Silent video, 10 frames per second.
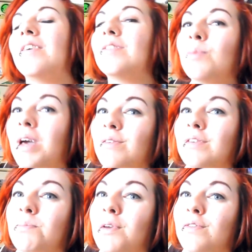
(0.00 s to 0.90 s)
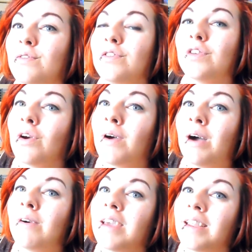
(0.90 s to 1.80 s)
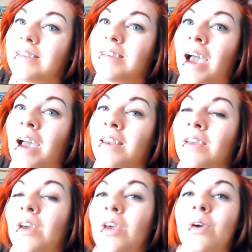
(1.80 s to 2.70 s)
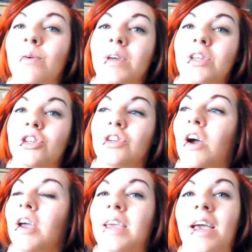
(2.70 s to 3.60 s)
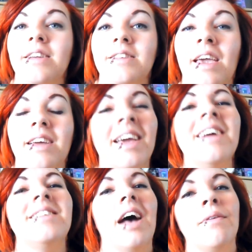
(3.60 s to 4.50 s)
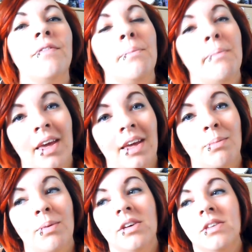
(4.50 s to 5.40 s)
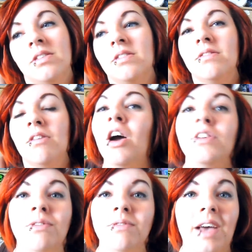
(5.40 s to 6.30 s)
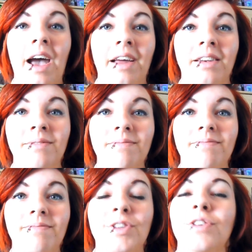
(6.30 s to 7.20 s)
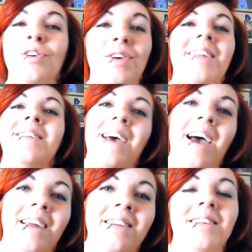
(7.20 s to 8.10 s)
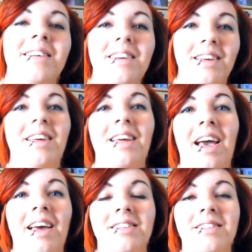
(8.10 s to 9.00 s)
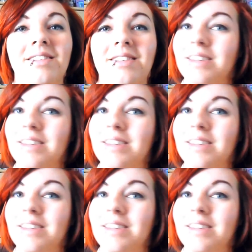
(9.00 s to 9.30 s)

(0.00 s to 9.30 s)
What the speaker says: and this weather is beautiful, so go out, get a tan, which I can't get a tan for me because I don't tan, so go get a tan. And